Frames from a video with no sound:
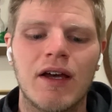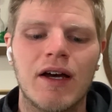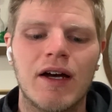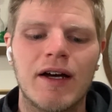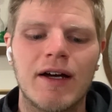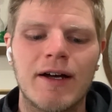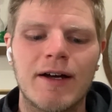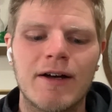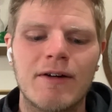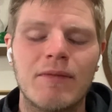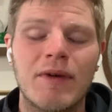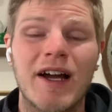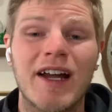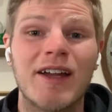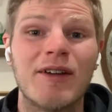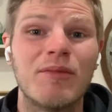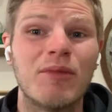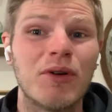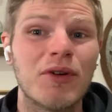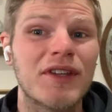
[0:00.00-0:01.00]
I
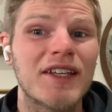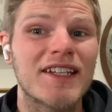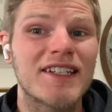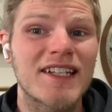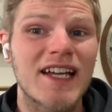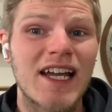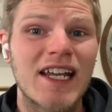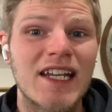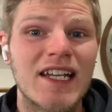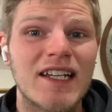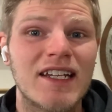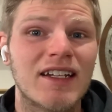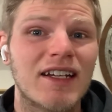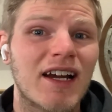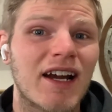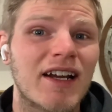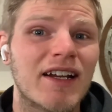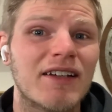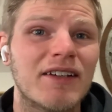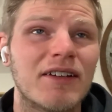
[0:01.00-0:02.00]
am both excited and
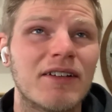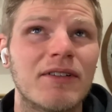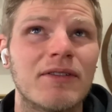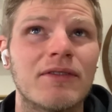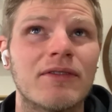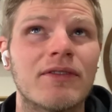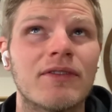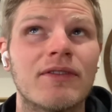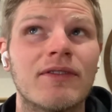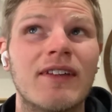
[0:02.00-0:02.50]
kind of